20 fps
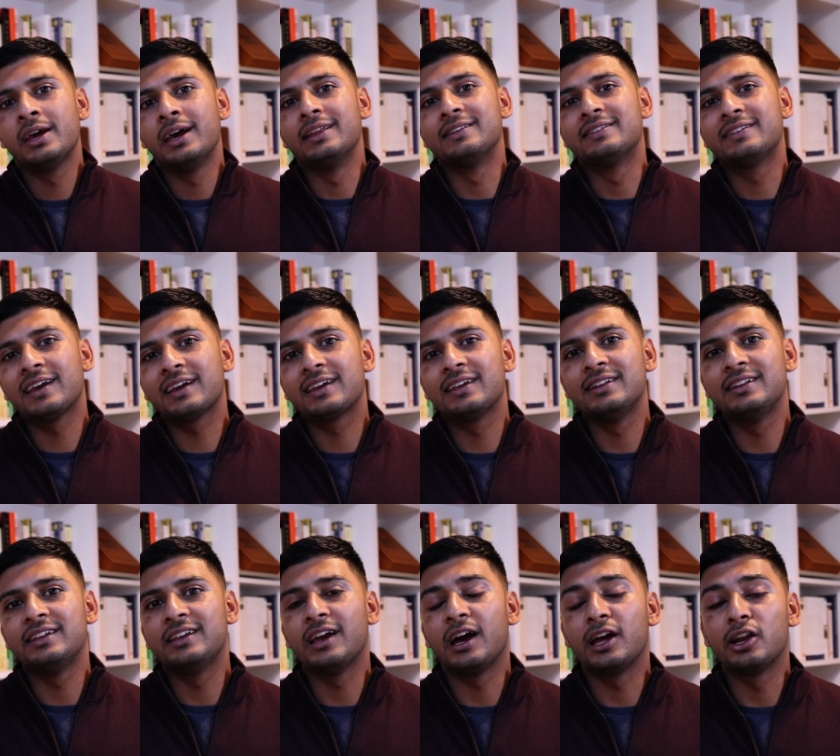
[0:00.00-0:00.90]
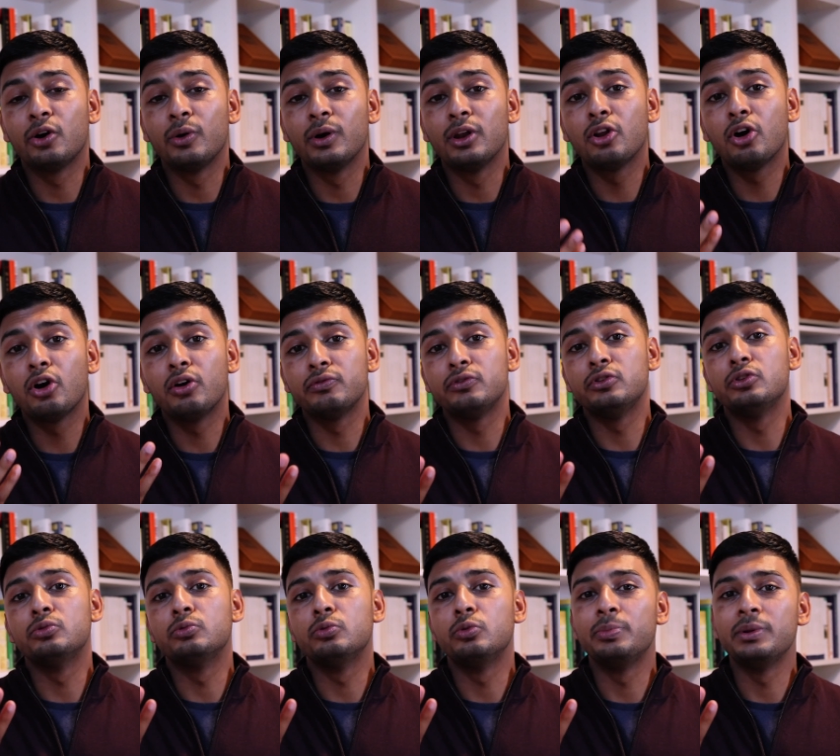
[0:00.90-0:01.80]
And secondly, I know a lot of
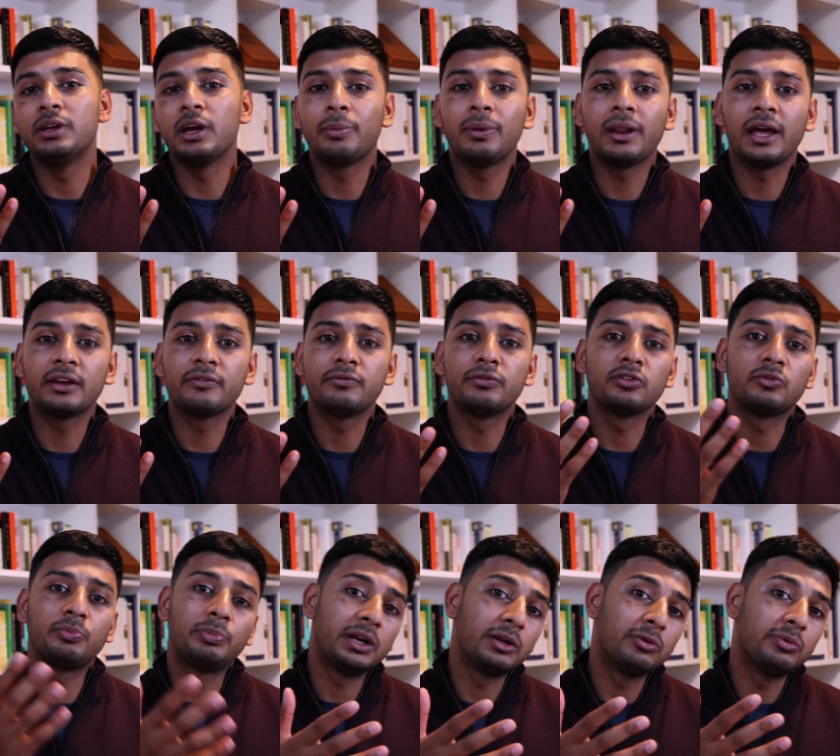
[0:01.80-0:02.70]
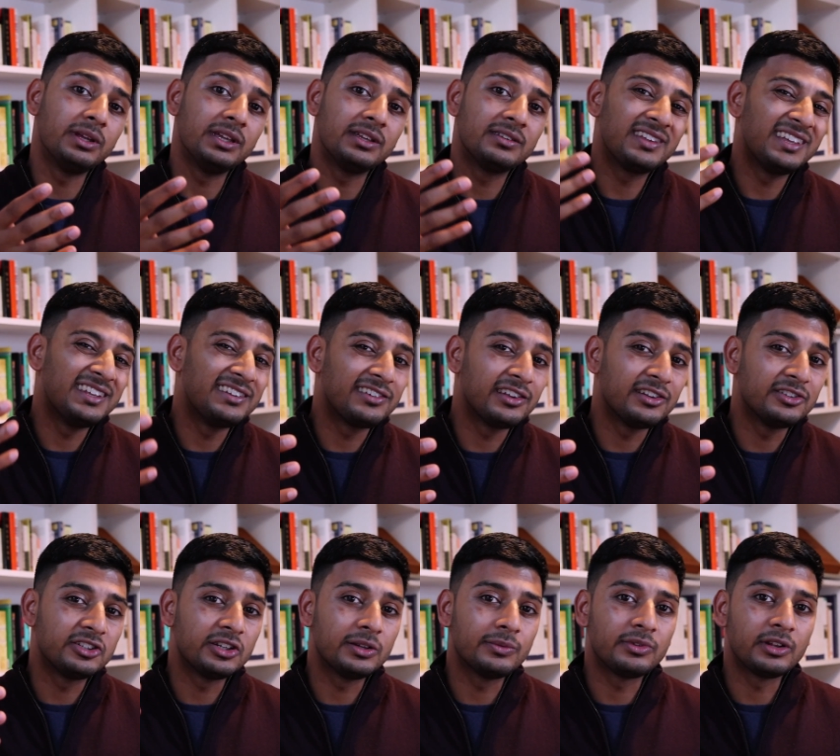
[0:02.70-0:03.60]
you will be applying for spring weeks,
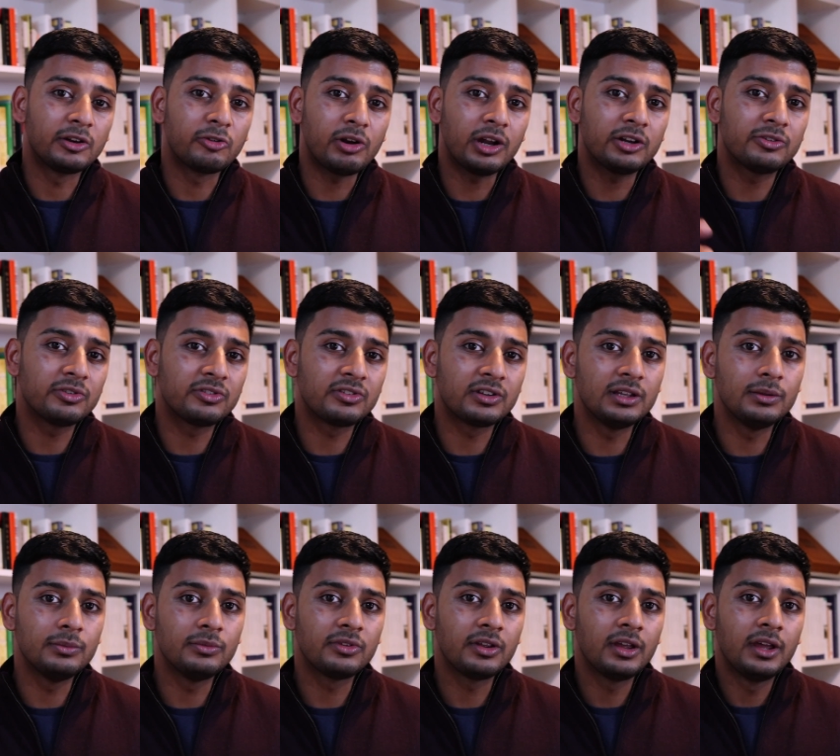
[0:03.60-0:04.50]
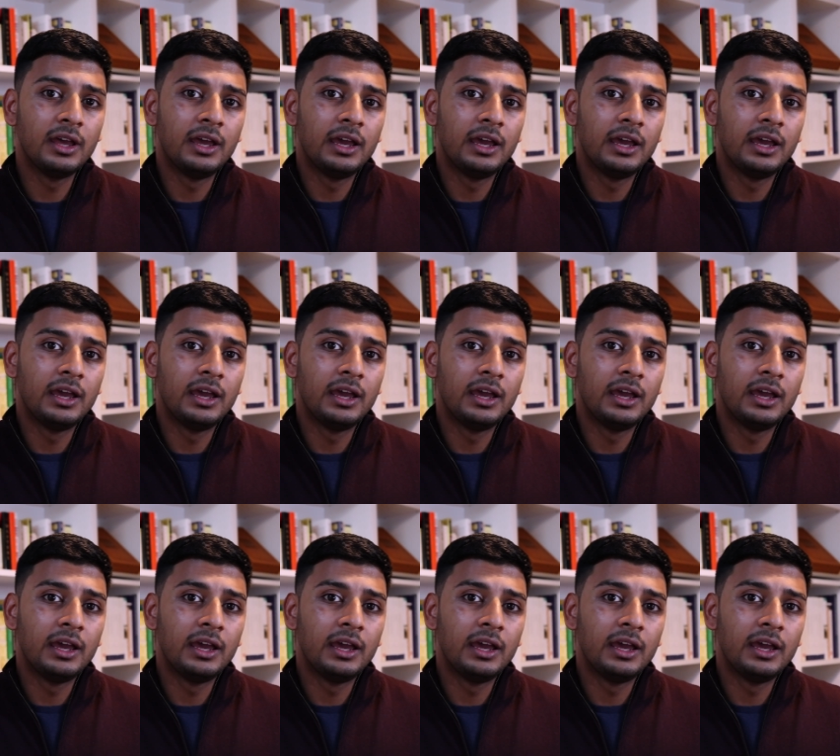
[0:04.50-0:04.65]
internships and graduate schemes